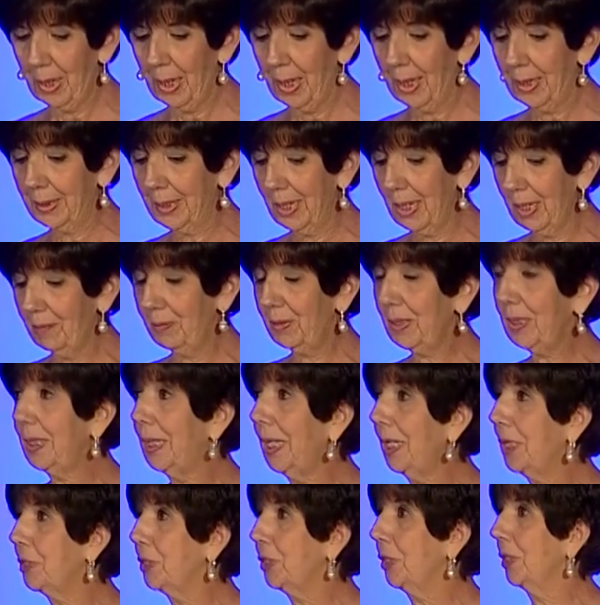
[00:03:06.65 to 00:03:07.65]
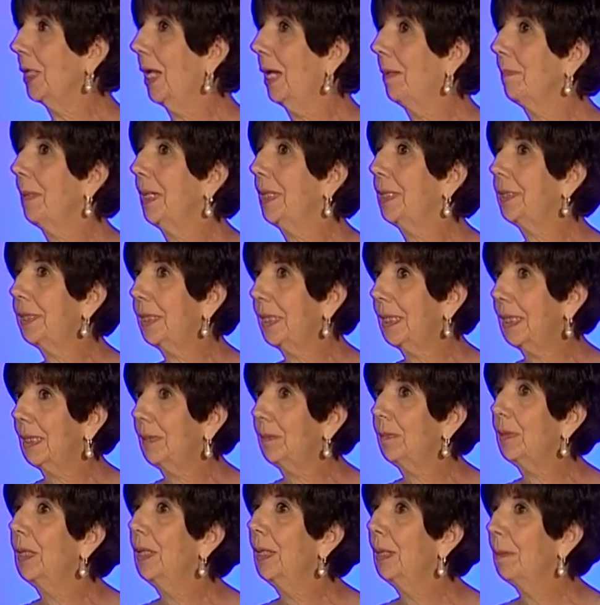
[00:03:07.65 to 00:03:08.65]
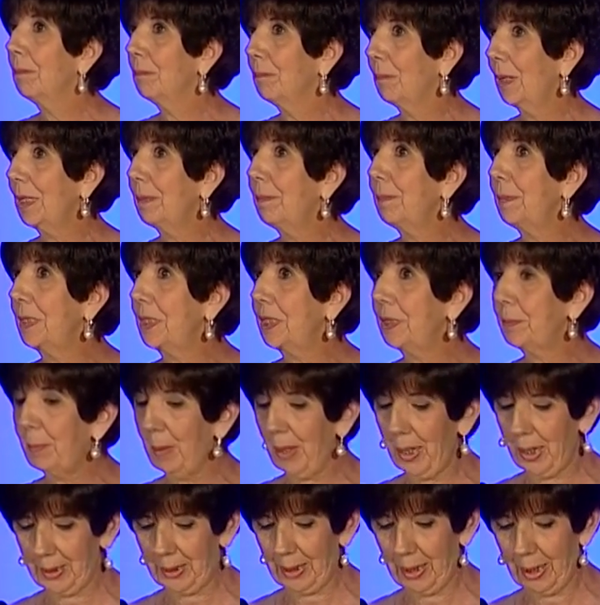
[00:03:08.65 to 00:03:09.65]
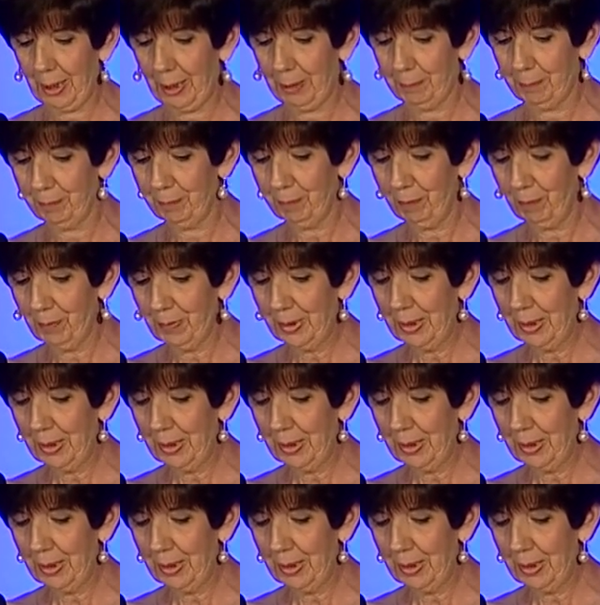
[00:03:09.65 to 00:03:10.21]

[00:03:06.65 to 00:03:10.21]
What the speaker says: and having an angel on my team might be spot on.